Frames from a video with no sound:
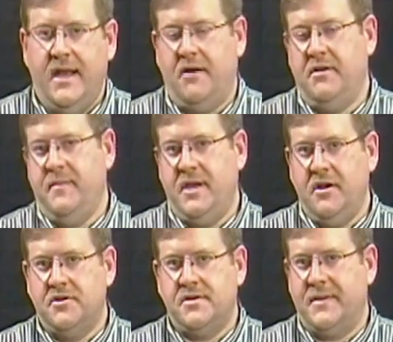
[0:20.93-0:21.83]
Now, in the
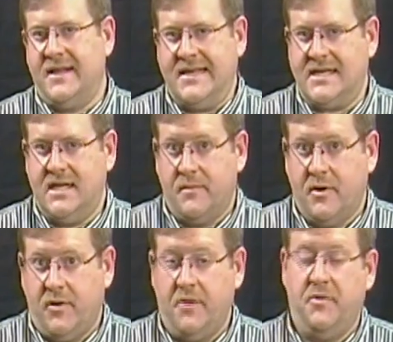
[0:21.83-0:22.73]
beginner trumpet lesson
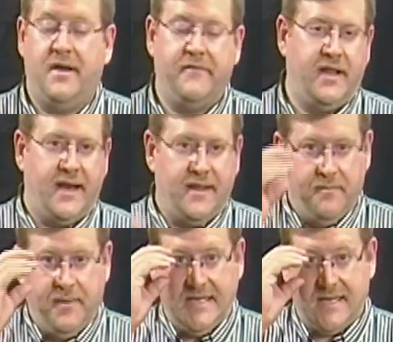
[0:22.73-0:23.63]
number 1, we covered a lot of
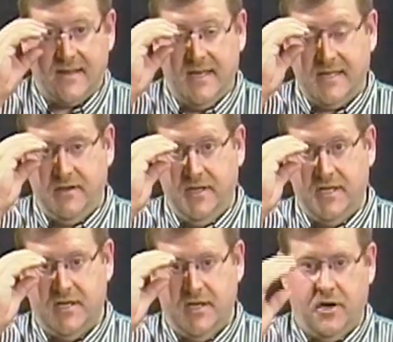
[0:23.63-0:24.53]
the basic things that you
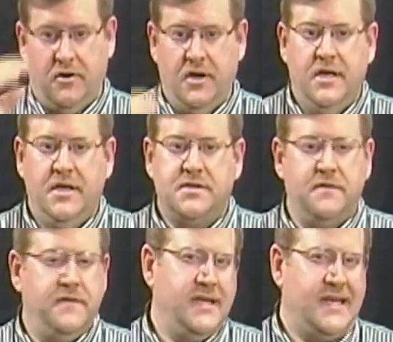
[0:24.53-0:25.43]
need to know.
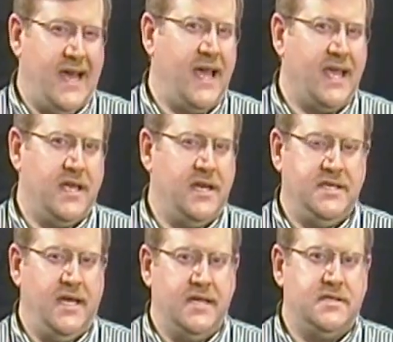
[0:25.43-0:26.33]
So if you did not get
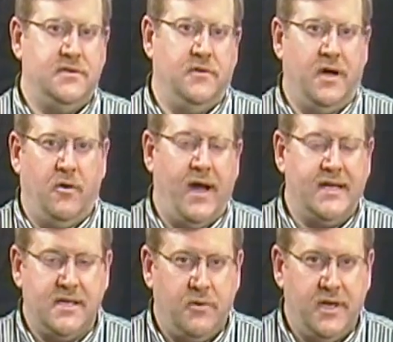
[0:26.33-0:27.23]
a chance to
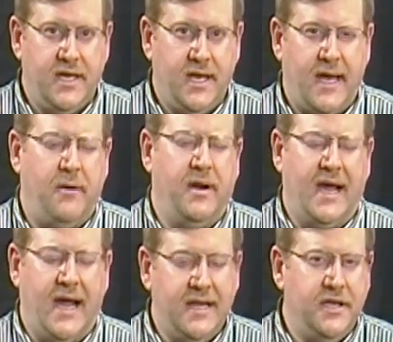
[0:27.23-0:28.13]
watch that one yet, I would
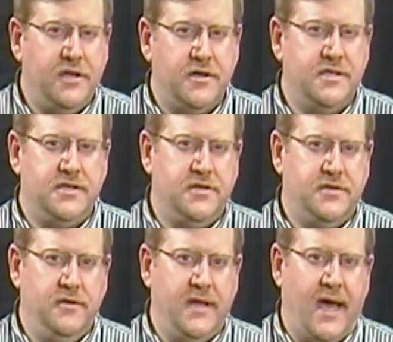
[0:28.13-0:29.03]
highly encourage you to
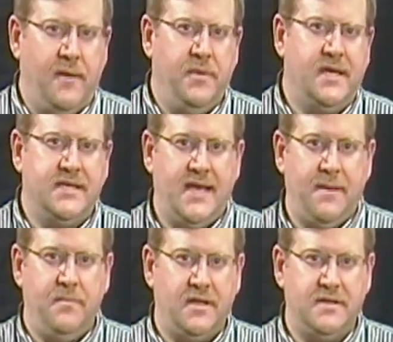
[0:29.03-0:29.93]
do that, because
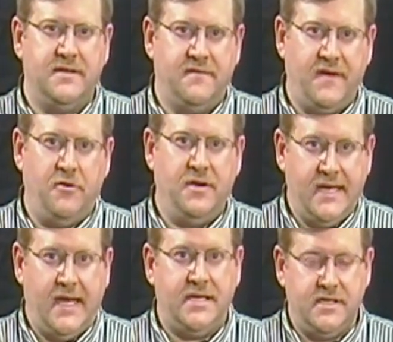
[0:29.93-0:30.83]
that builds the
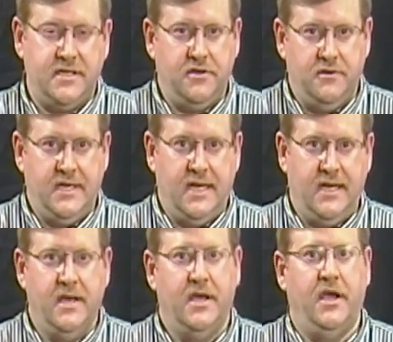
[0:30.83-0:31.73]
foundation that you
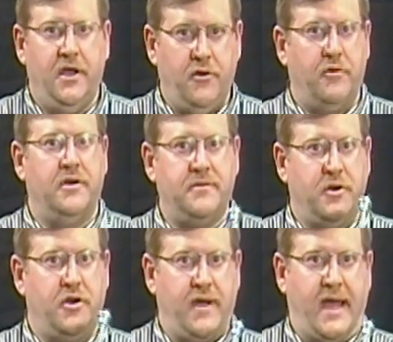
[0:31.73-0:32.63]
need in order to
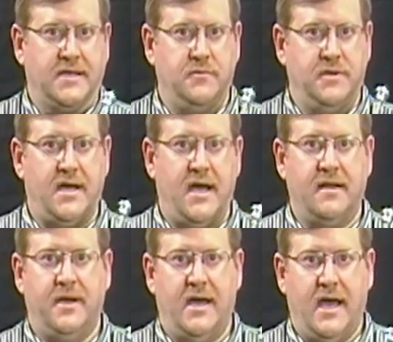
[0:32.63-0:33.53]
progress. We
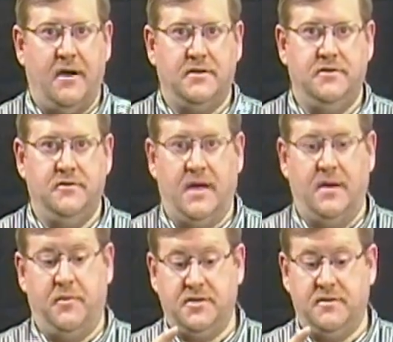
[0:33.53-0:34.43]
talked about how
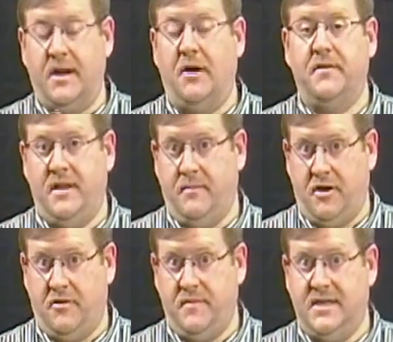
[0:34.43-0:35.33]
to put your mouth in the
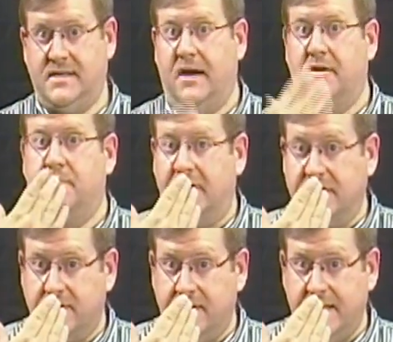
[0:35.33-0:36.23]
mouthpiece, how to
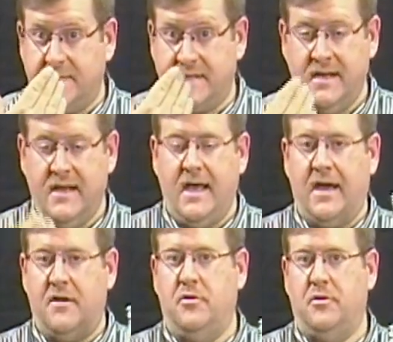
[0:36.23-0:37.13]
buzz your lips,
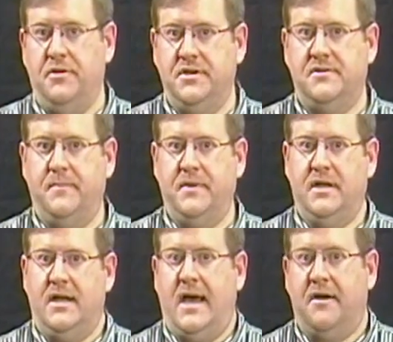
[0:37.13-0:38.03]
how to hold the
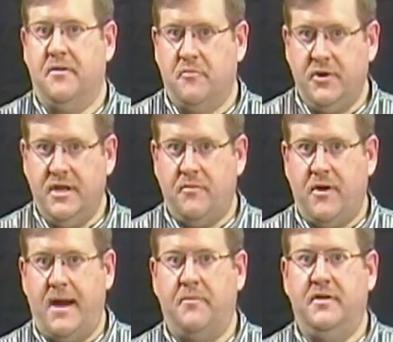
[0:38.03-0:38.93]
trumpet, how to breathe
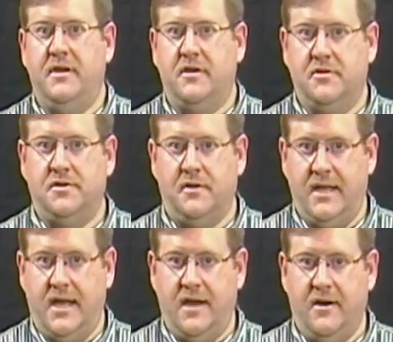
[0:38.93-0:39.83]
properly and
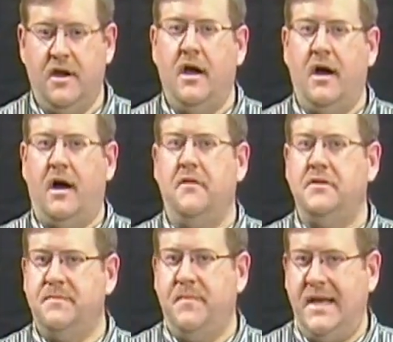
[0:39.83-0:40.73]
controlling the air, all
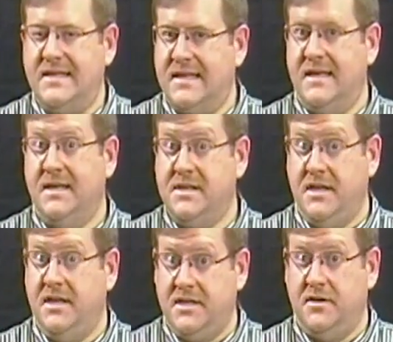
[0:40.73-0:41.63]
those basic things that
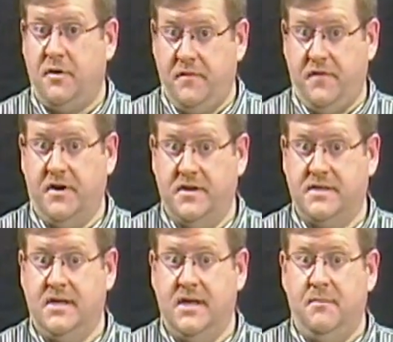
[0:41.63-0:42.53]
you need to know
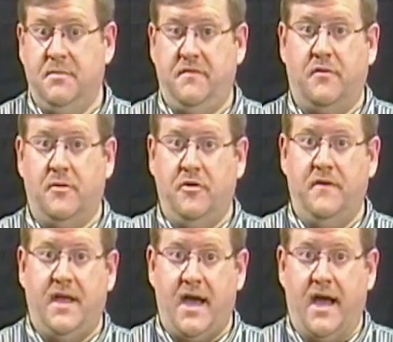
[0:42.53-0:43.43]
first before
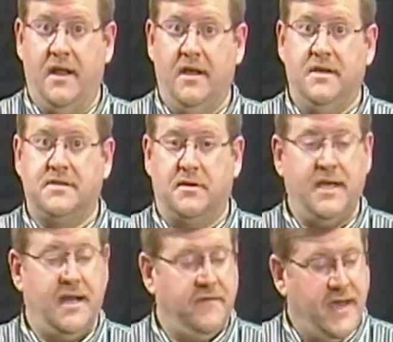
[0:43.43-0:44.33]
moving on. So
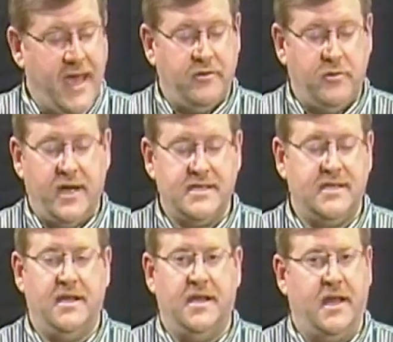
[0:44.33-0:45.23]
again, if you haven't
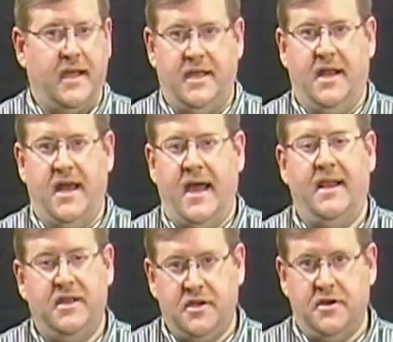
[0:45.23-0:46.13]
watched it, again,
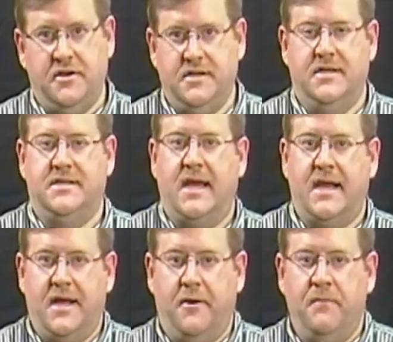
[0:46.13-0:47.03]
highly encourage you to
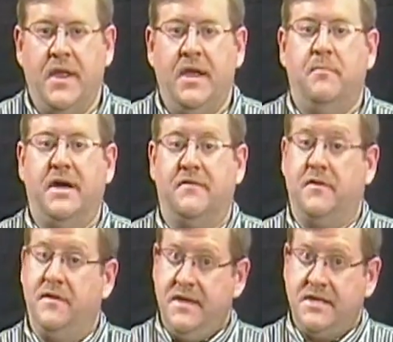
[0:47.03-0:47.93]
check it out. But
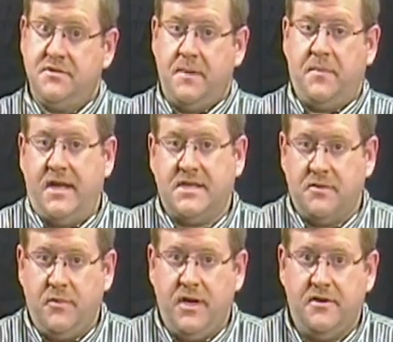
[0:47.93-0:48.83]
for this trumpet
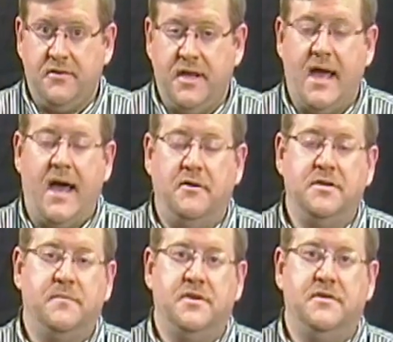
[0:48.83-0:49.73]
lesson, we are doing how
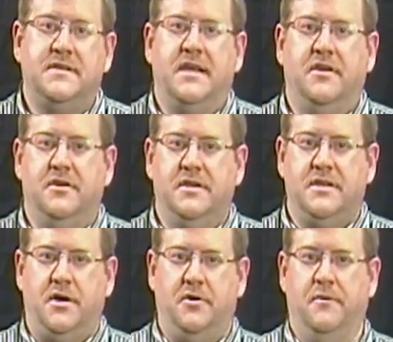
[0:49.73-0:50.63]
to produce a
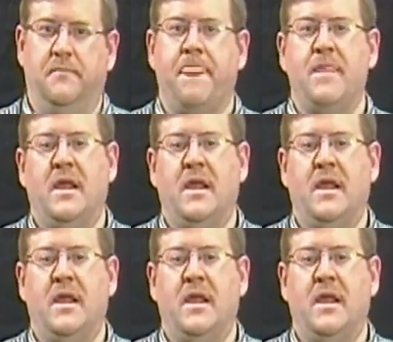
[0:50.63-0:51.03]
good tone.